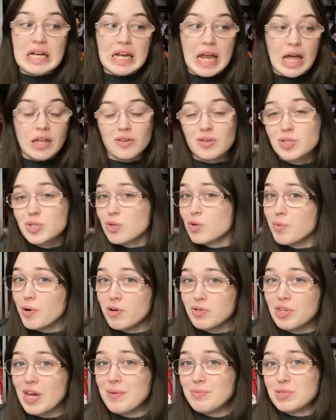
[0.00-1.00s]
and also the
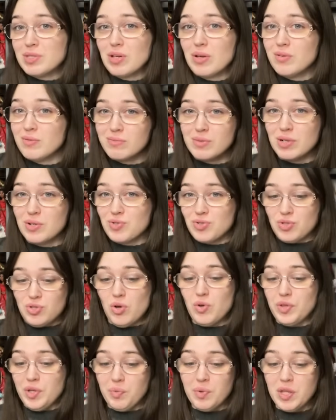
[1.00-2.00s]
prototypes, so there's
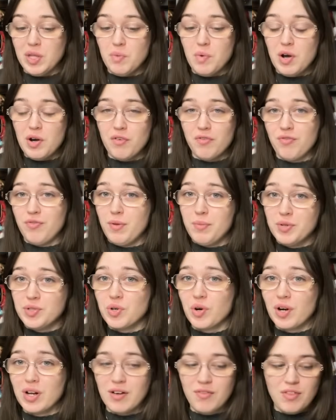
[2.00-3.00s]
only really one of the
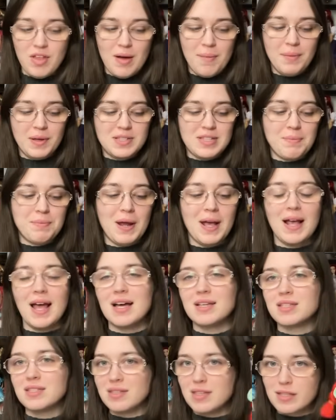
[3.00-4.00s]
majority of them, except I
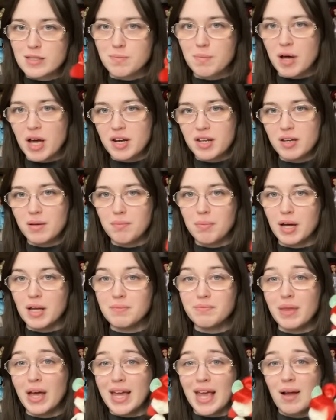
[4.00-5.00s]
guess this body, but
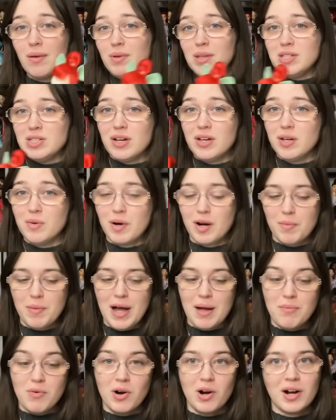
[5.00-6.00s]
I can't really tell you where to buy
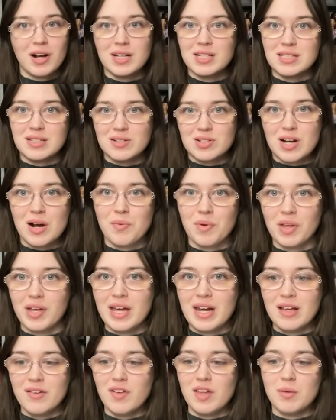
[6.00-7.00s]
more because there's not really
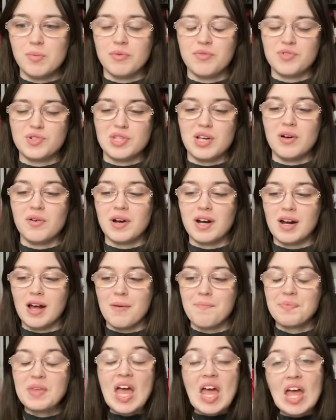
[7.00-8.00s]
any available for sale right
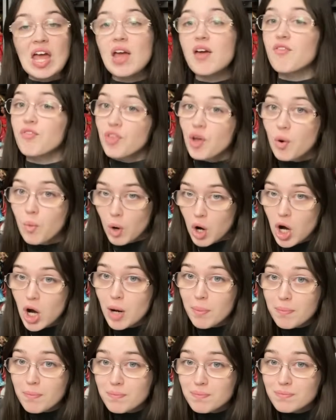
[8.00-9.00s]
now. If there
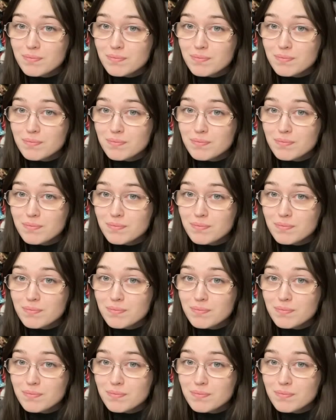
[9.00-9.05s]
were,